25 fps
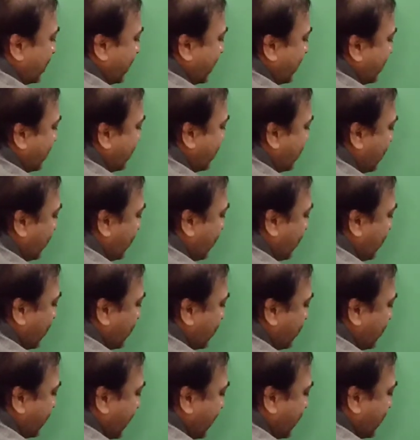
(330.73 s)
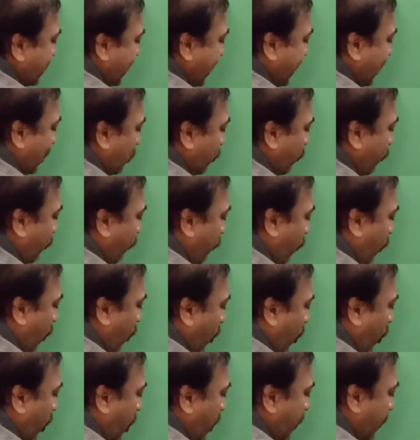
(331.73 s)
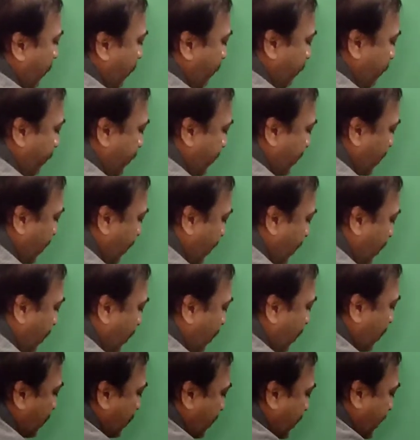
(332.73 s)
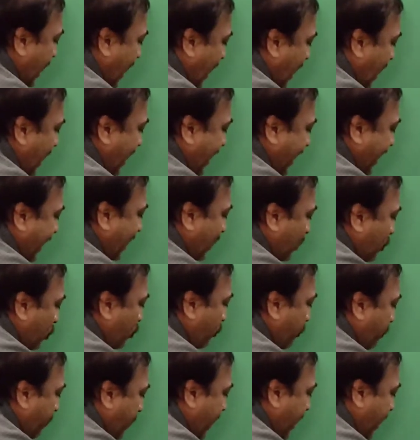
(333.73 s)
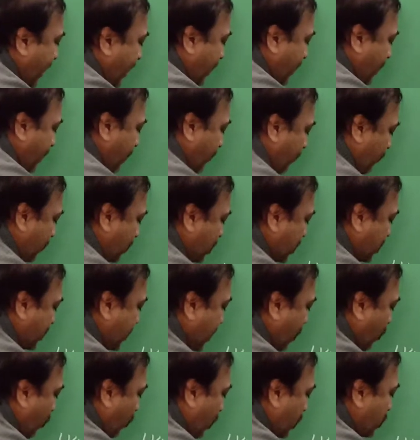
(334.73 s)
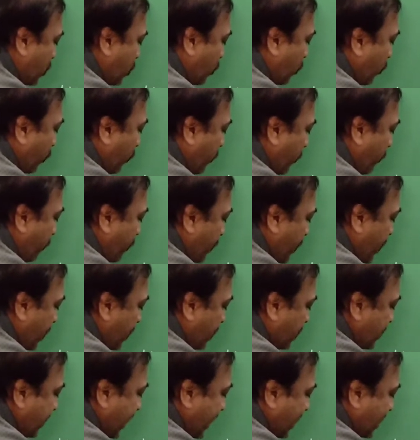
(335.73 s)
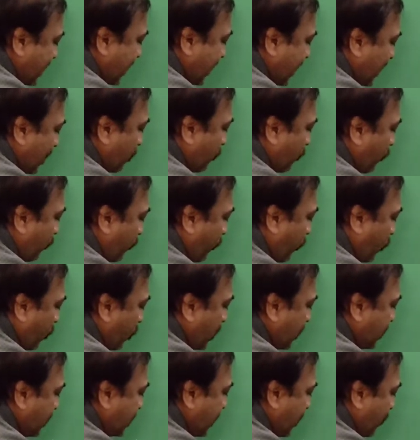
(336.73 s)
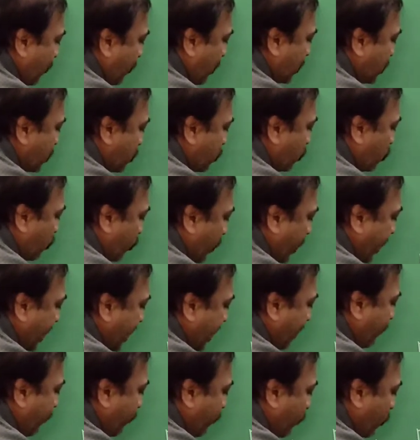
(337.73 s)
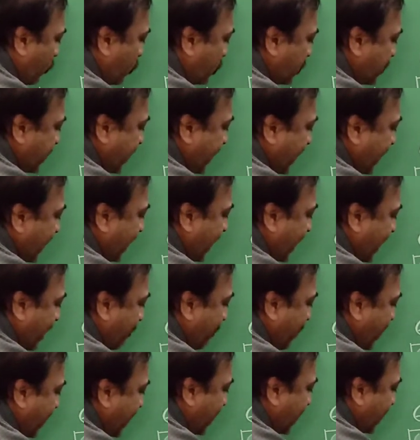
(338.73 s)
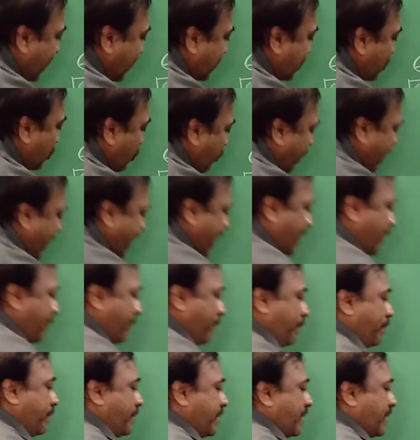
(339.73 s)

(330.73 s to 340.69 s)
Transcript: is 6 into 4. L into B, which is equals to 6 into 4 is equals to 24 centimeter square.